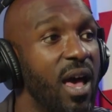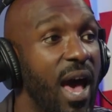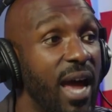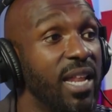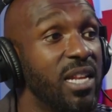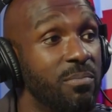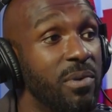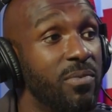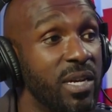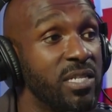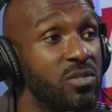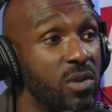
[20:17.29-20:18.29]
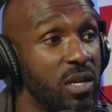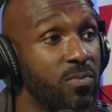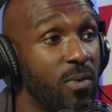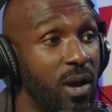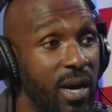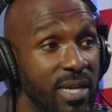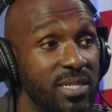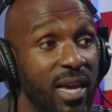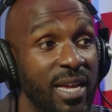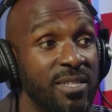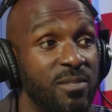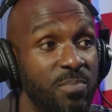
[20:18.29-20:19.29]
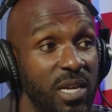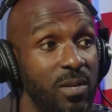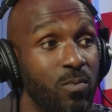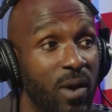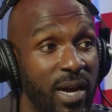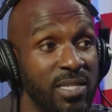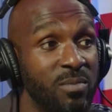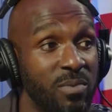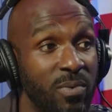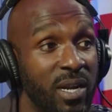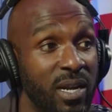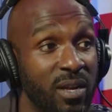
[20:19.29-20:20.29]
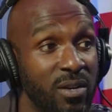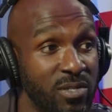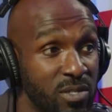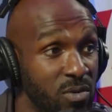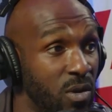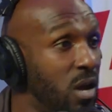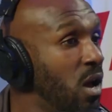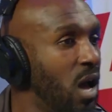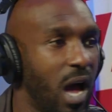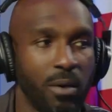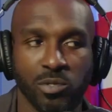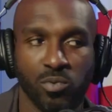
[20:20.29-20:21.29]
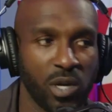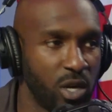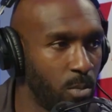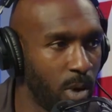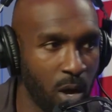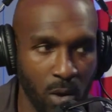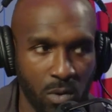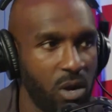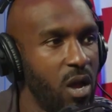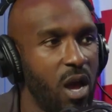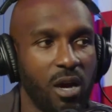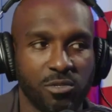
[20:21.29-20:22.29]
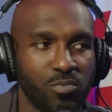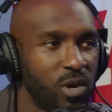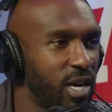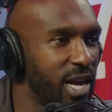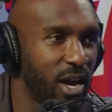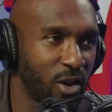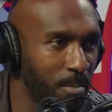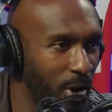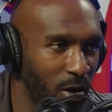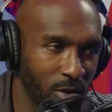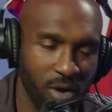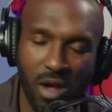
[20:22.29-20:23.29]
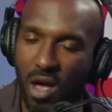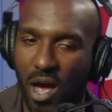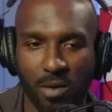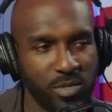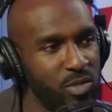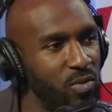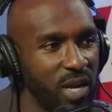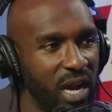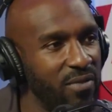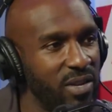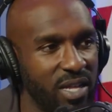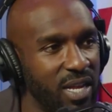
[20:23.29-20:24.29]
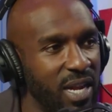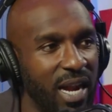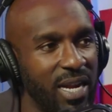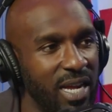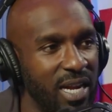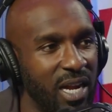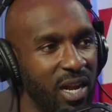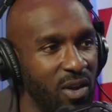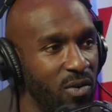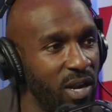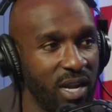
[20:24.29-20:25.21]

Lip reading: I need to be ready strength-wise and speed-wise to be ready to go. So I was running on my own. I was working out on my own. I was doing everything that I needed to do.